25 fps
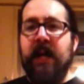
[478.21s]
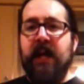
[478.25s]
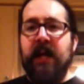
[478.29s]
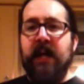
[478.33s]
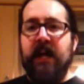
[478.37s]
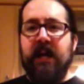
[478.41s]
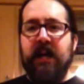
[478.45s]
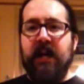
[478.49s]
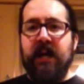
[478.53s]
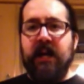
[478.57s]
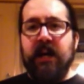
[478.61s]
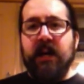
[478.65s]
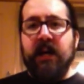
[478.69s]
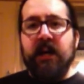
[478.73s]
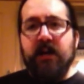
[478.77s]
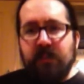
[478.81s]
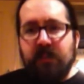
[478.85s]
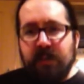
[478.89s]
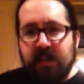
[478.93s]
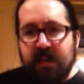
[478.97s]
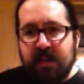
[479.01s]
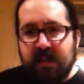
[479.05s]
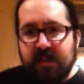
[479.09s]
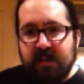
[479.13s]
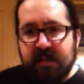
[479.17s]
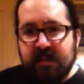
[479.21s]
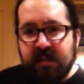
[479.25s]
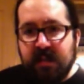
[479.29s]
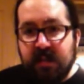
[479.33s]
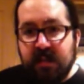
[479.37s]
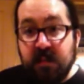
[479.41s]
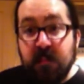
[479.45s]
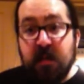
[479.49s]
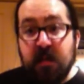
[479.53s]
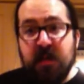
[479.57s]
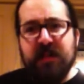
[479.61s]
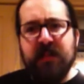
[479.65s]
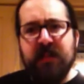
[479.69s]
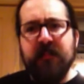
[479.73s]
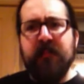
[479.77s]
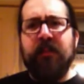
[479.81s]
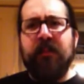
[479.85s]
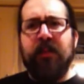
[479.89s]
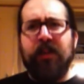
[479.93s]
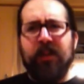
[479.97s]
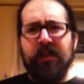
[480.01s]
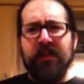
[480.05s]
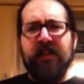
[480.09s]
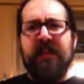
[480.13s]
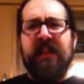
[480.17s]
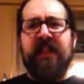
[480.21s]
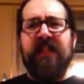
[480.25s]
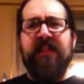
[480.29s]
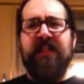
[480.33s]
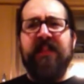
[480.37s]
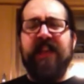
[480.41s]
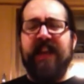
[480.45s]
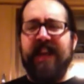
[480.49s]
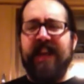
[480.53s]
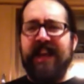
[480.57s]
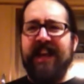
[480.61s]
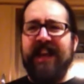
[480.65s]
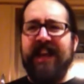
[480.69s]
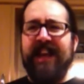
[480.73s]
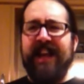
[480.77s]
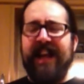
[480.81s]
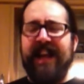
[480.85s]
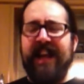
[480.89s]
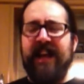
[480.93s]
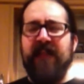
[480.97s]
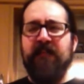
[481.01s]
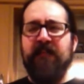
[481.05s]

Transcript: What else? The most important thing in